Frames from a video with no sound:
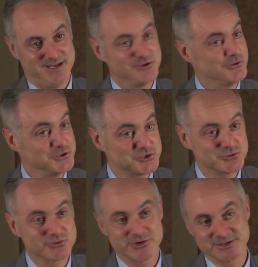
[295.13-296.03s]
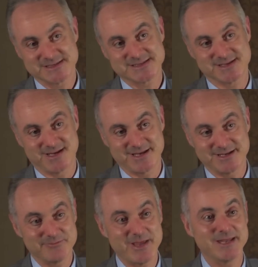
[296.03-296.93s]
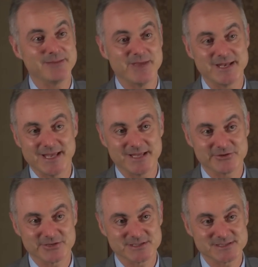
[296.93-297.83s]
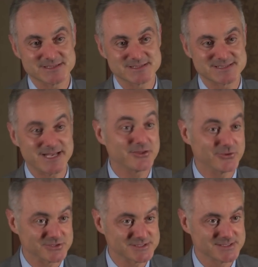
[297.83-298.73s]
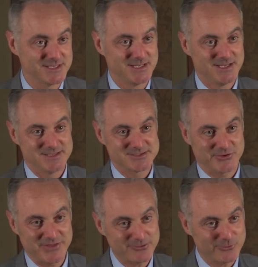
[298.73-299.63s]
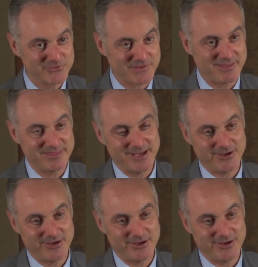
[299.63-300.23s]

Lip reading: in the insurance, and in many, many other sectors. So that was, I think,